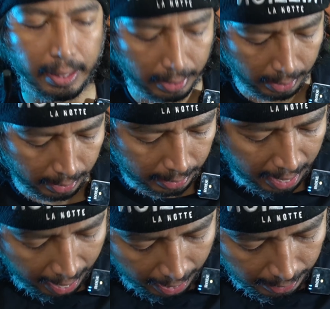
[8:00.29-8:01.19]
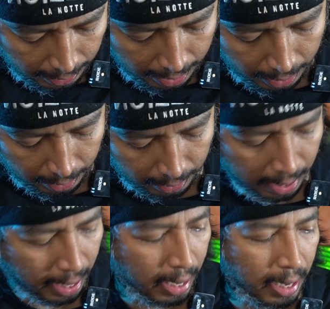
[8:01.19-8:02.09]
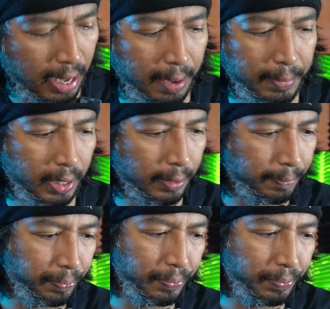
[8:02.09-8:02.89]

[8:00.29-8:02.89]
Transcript: these headsets. I mean,